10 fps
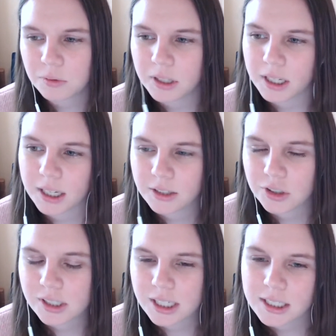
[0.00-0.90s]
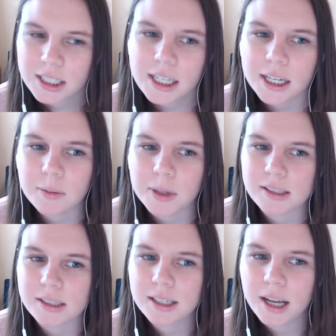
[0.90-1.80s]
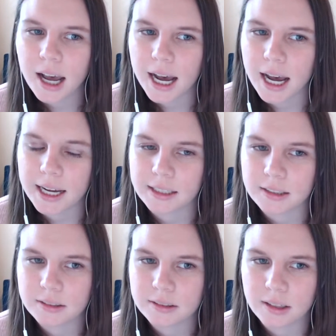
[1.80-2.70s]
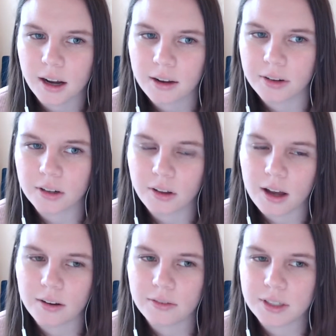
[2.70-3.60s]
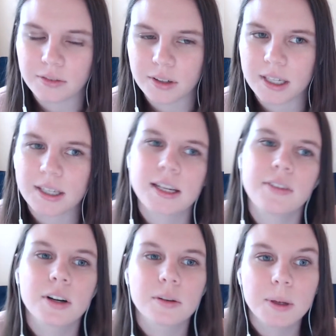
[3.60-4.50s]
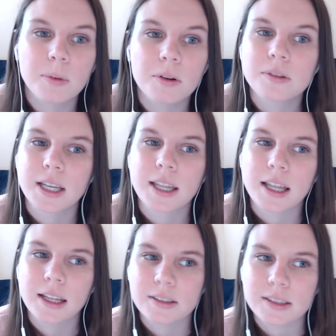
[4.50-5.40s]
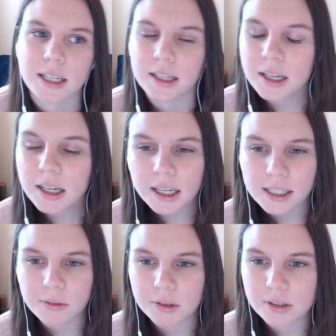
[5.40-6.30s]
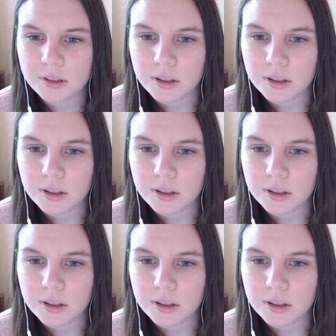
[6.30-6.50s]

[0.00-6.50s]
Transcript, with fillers: really interesting to hear because I I've heard a lot of different things. I've heard people say that it's like it was